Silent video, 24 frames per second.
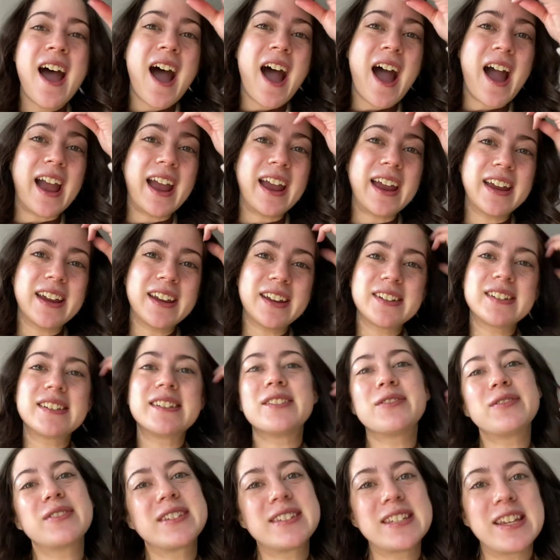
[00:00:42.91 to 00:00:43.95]
I
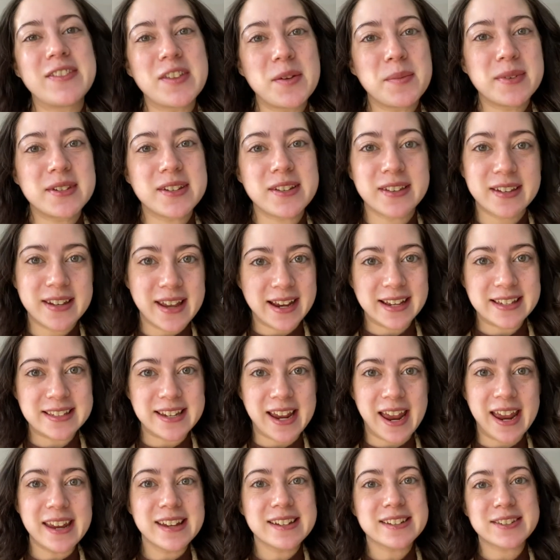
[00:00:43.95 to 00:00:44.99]
didn't receive them till the next
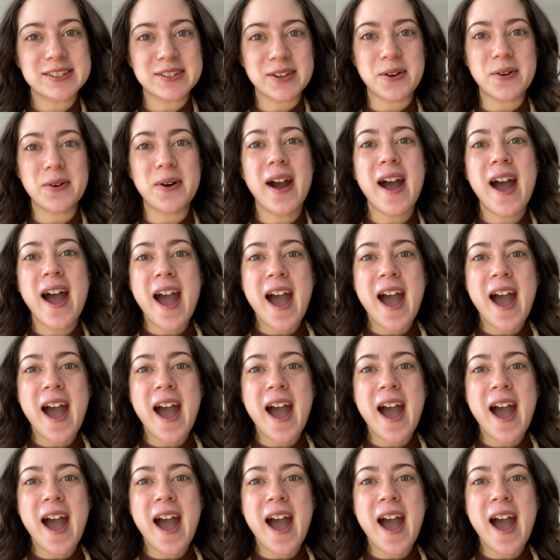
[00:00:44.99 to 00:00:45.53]
day, so